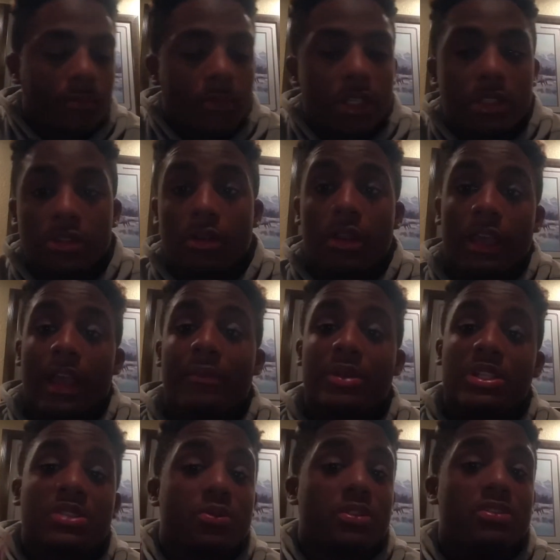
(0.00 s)
So like, I've been
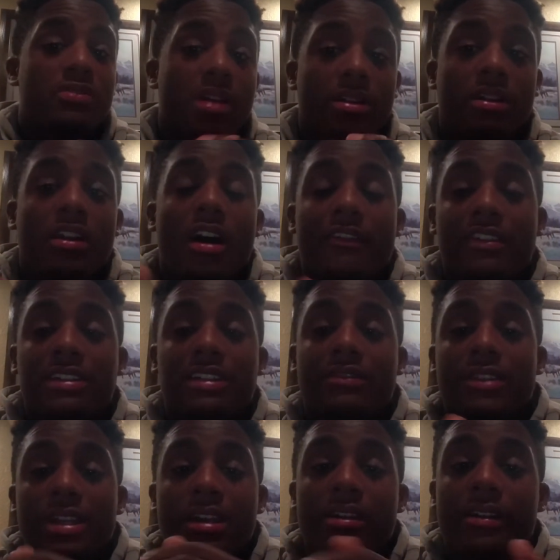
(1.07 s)
switched around on offense
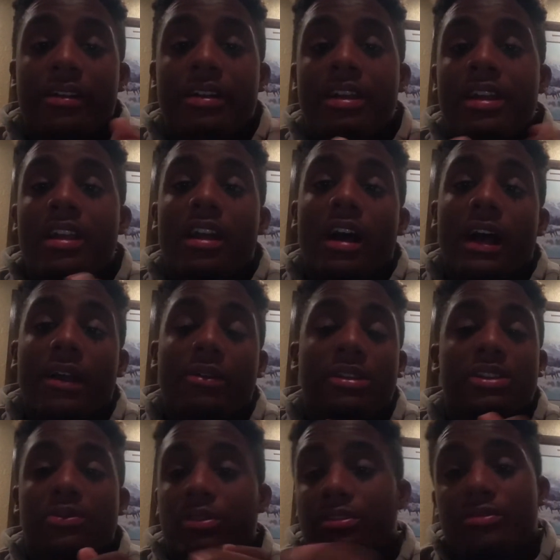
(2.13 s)
every year. I only
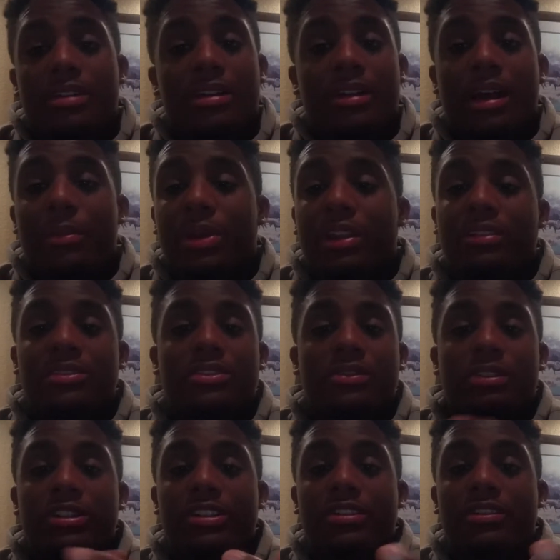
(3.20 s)
switched around. I mean,
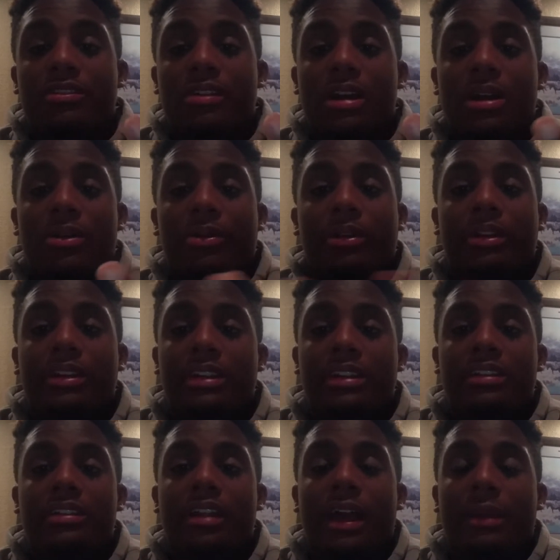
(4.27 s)
switching around
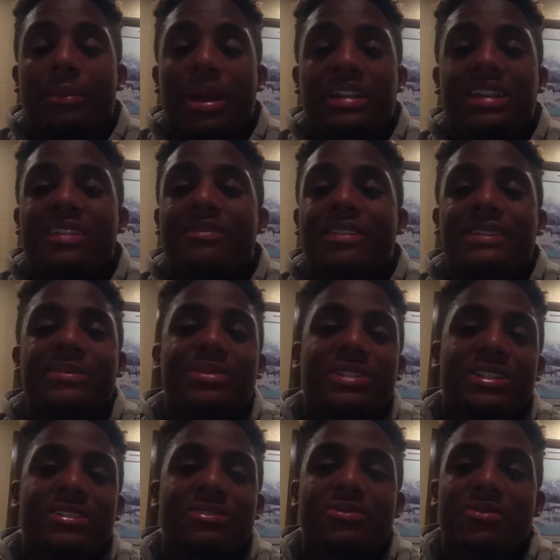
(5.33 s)
like my defensive
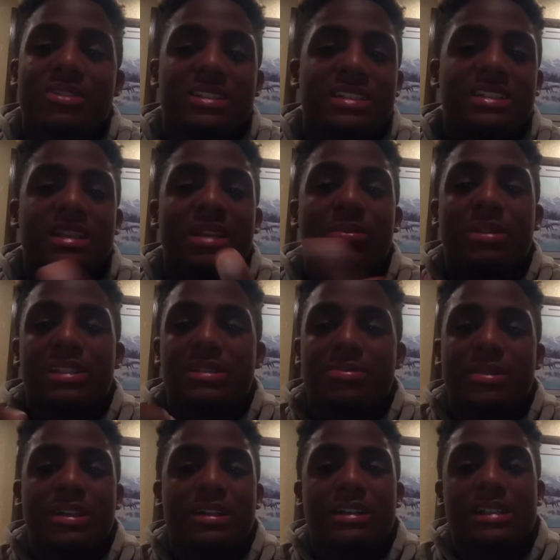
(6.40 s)
position was seamless
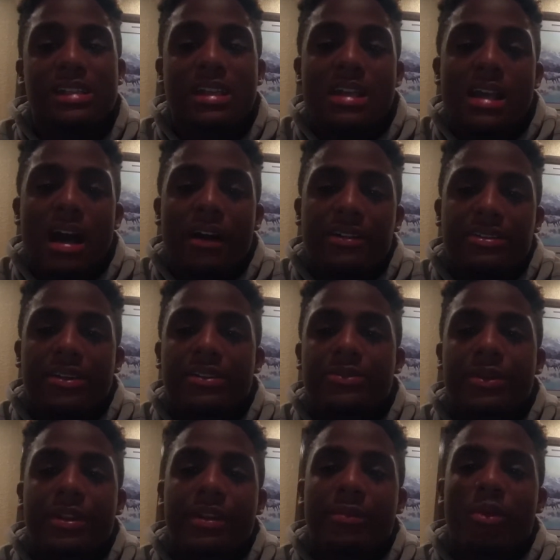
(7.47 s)
because I was always
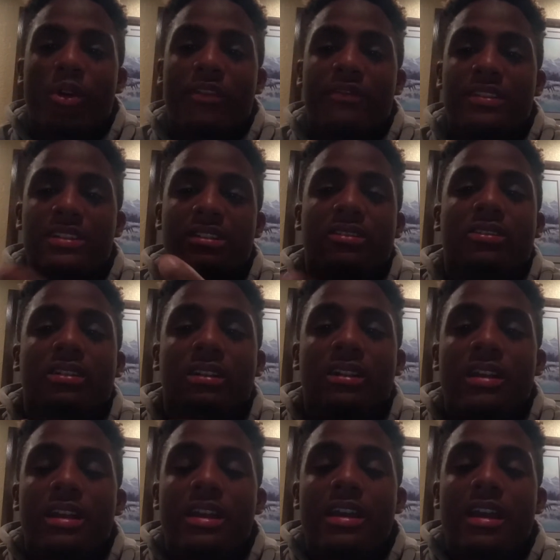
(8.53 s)
one of the more physical
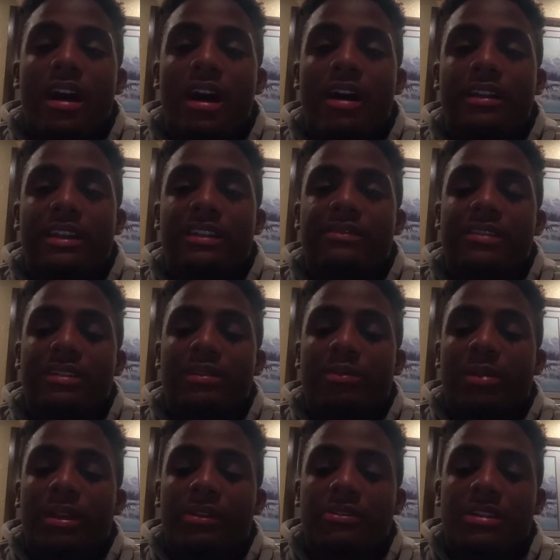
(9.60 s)
defensive
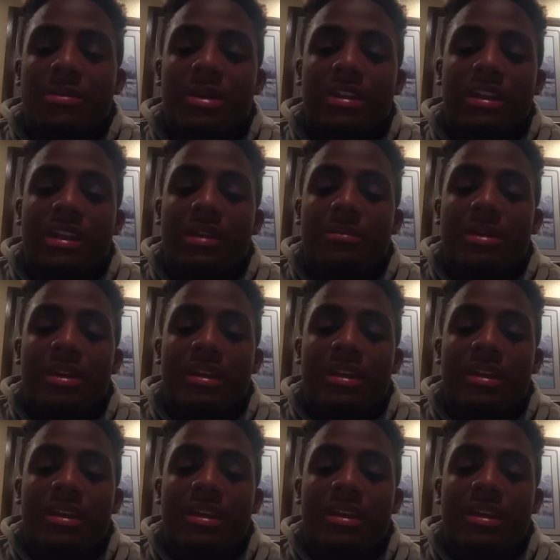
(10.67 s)
players on my team.